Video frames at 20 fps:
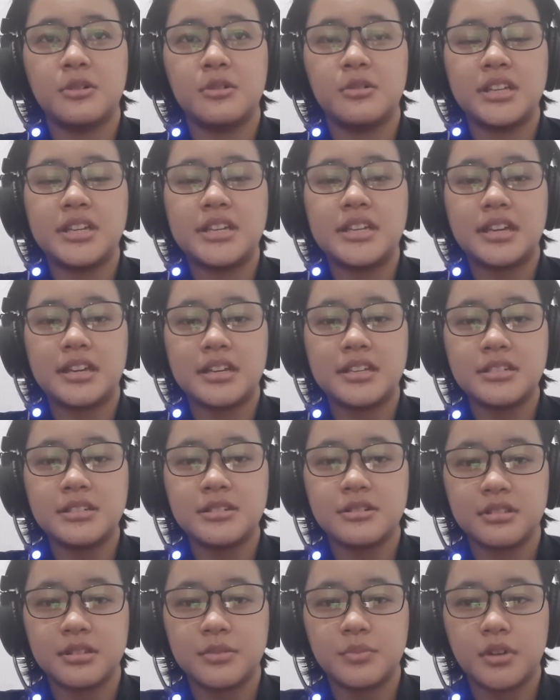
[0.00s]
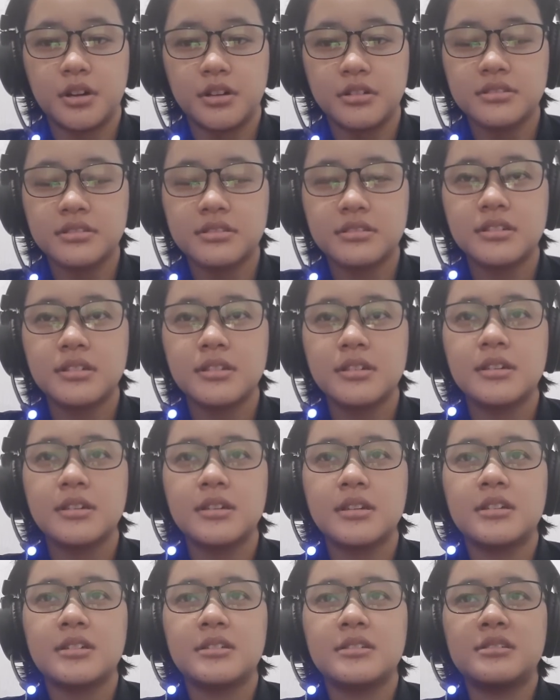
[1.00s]
no leakage on the box.
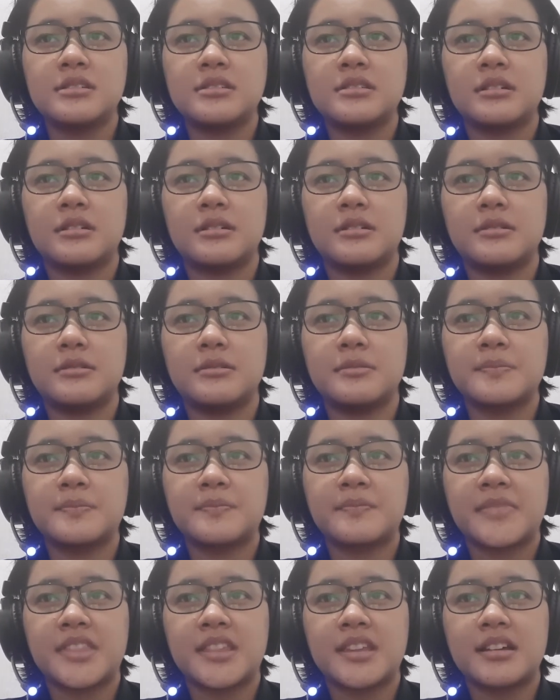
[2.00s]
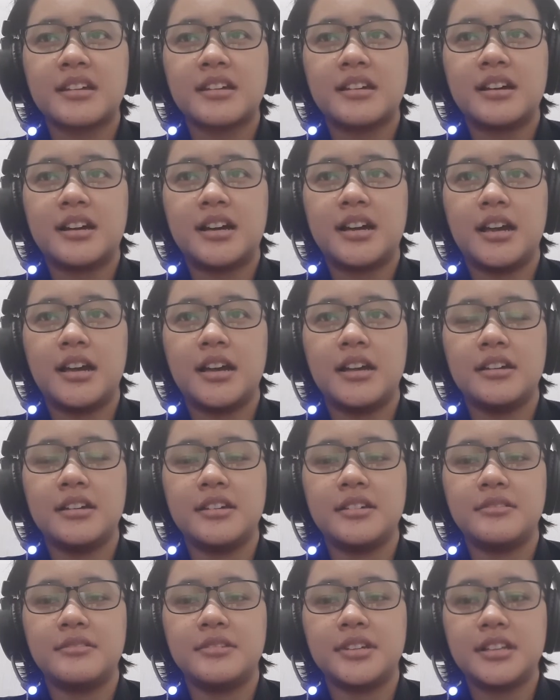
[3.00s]
So
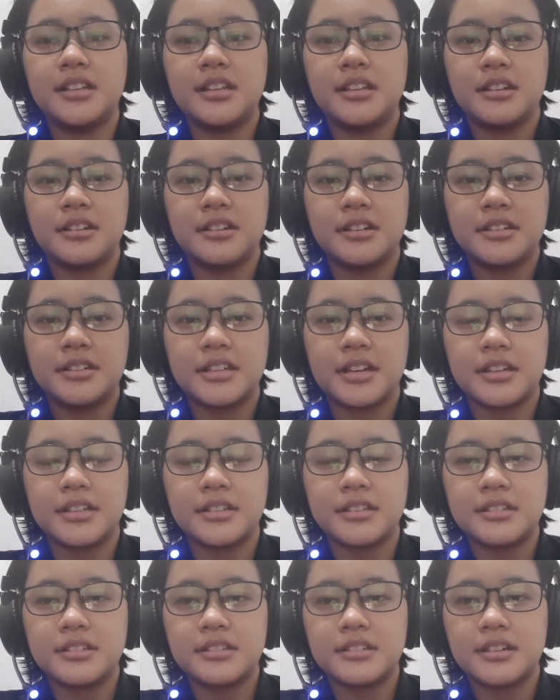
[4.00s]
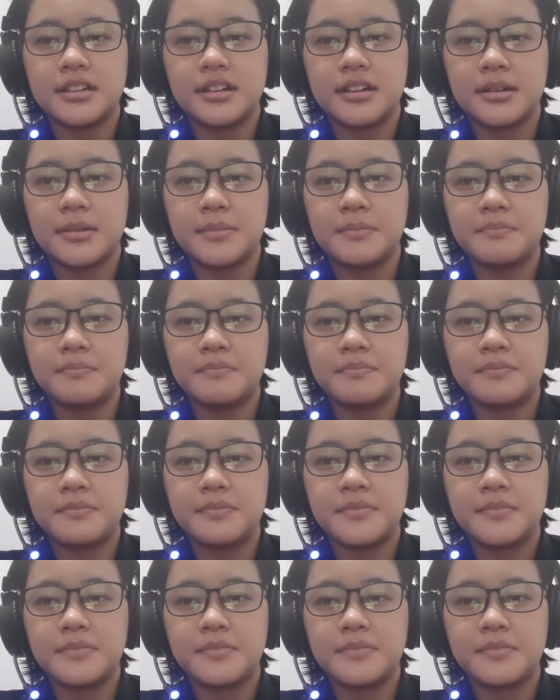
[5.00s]
I really learned that um,